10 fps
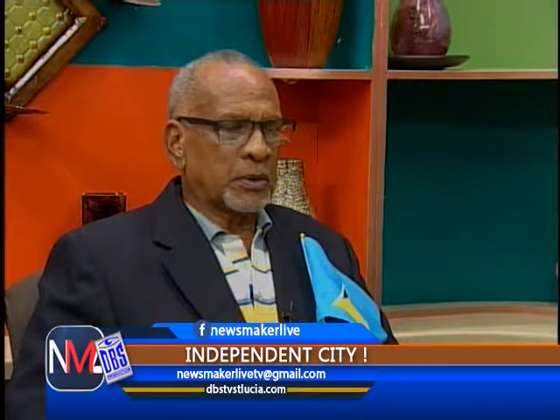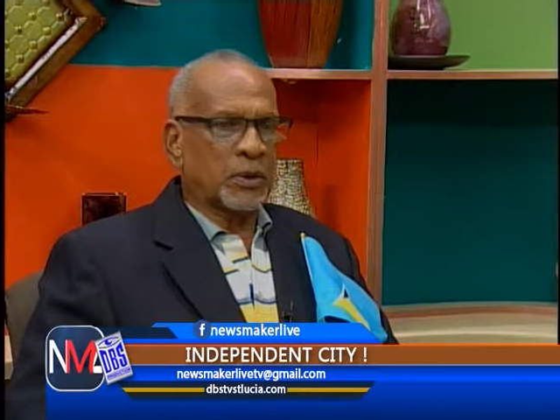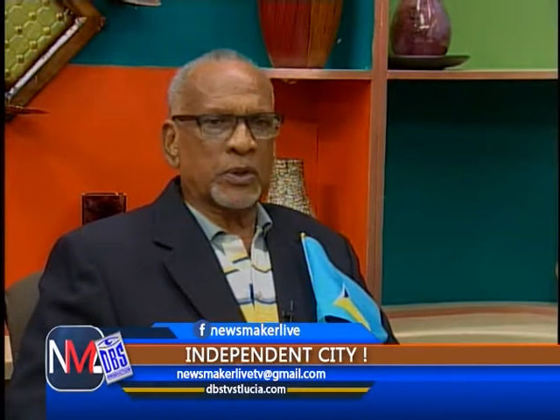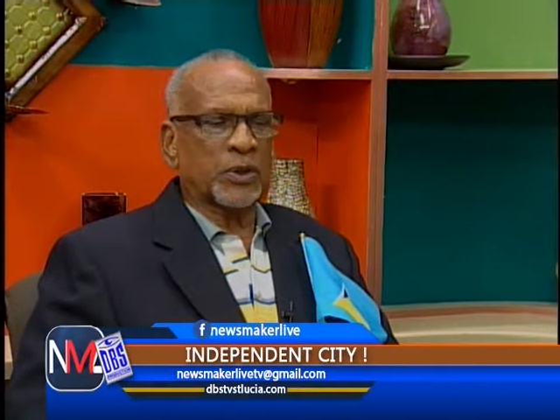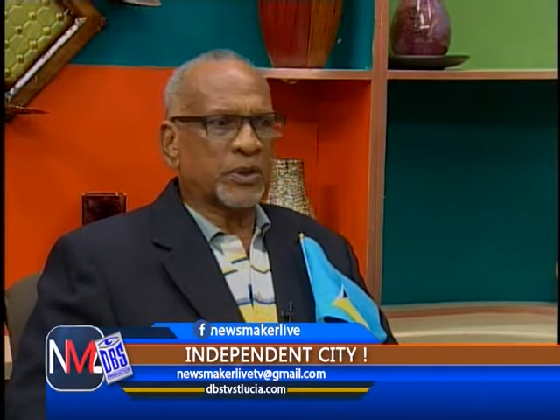
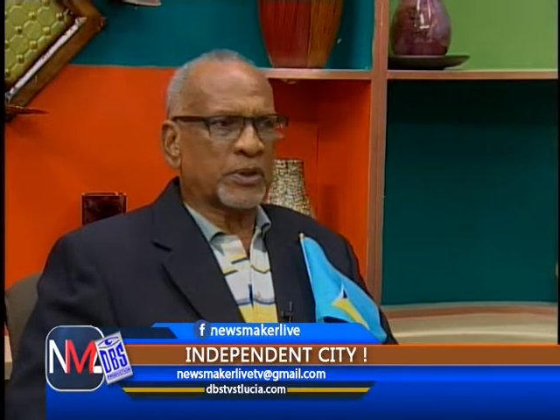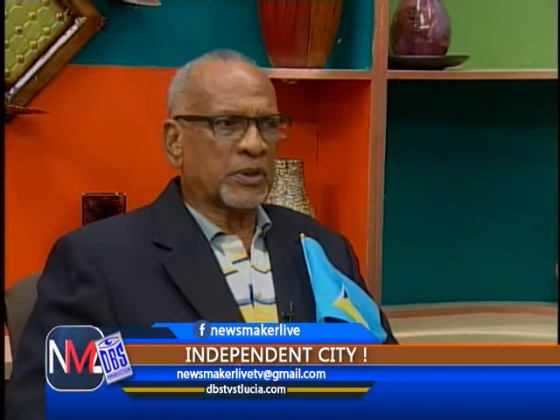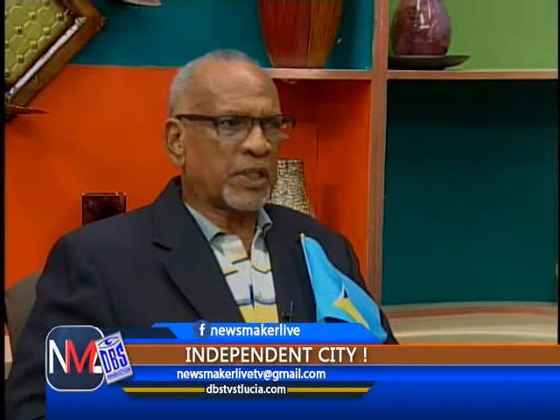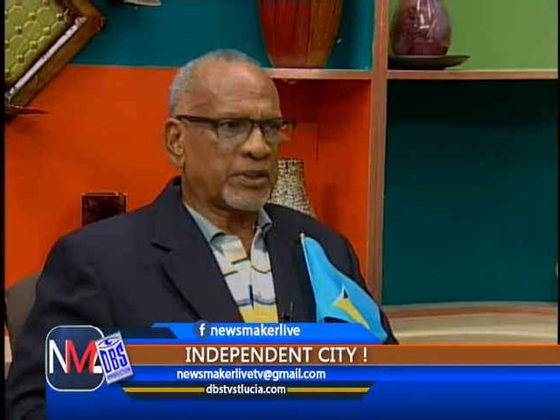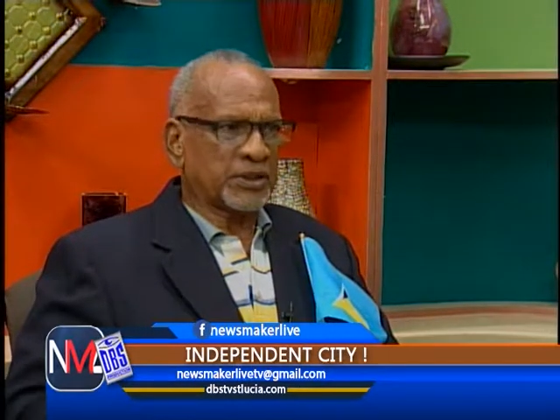No.
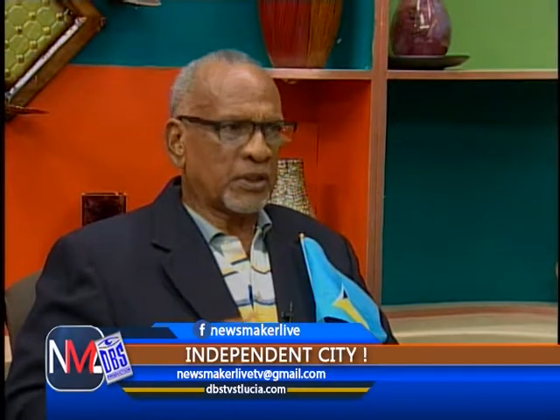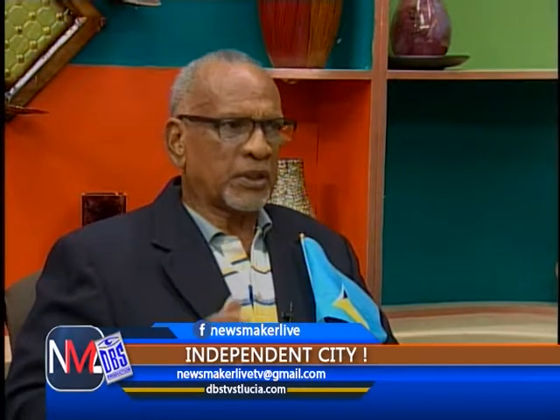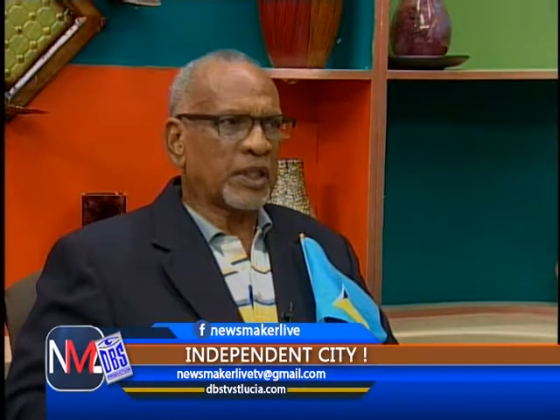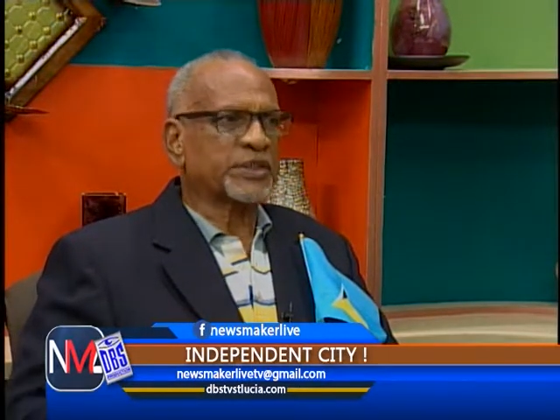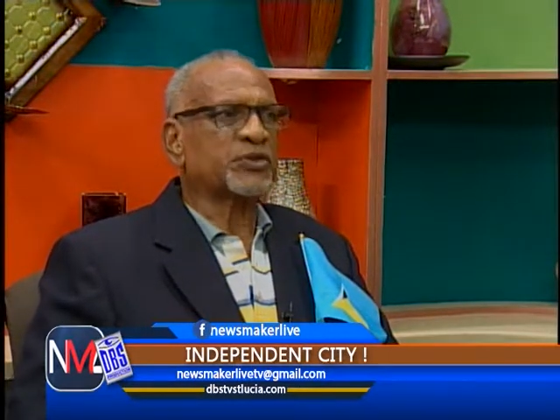Okay. That's
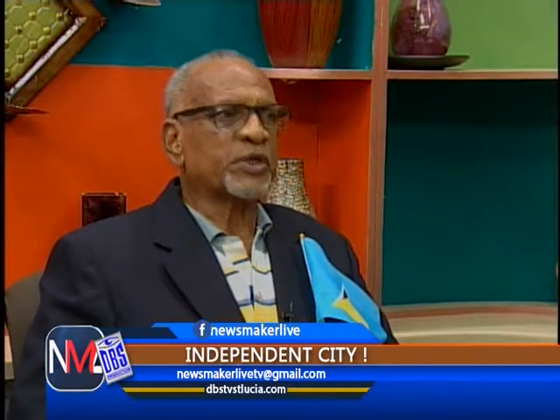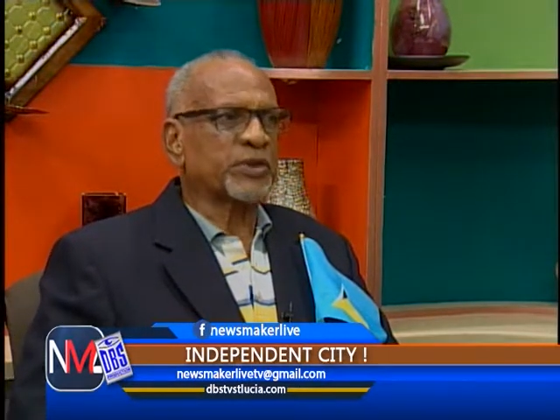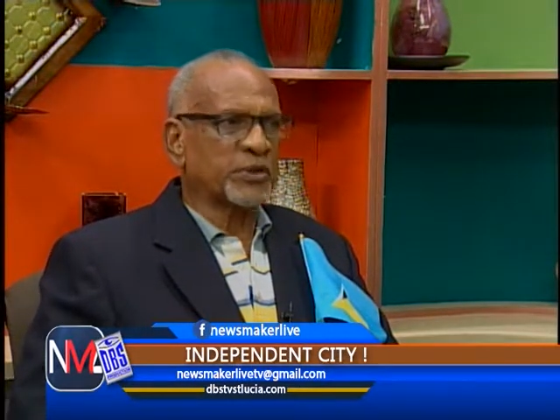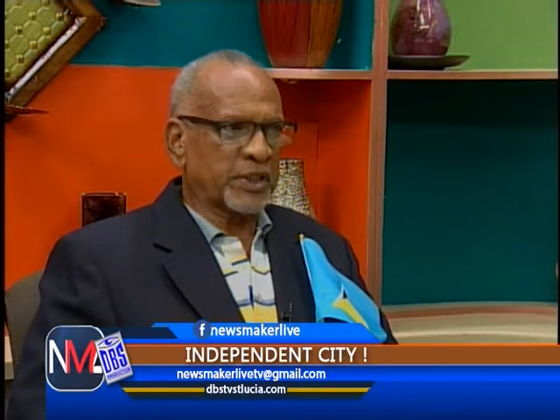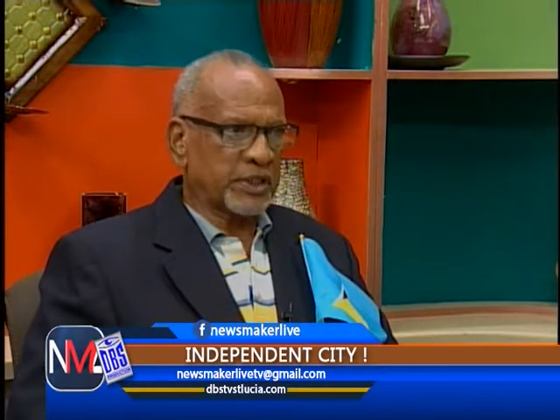not, as a
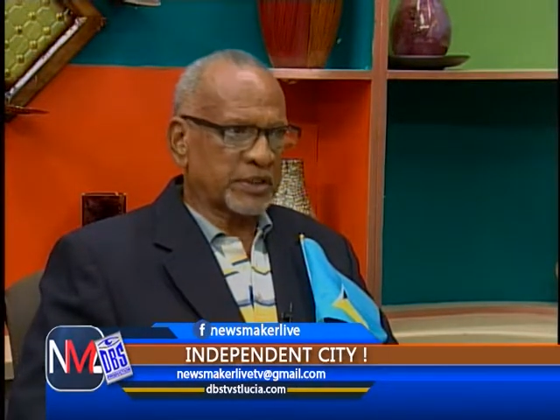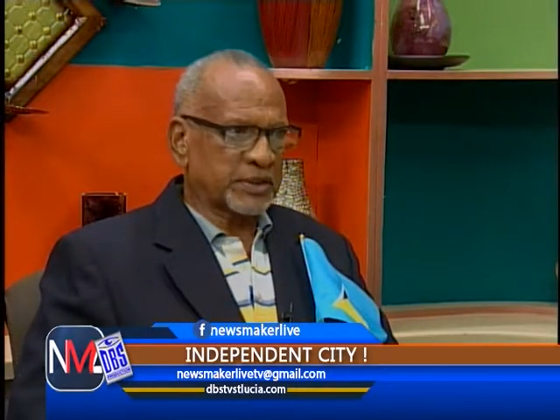trade unionist.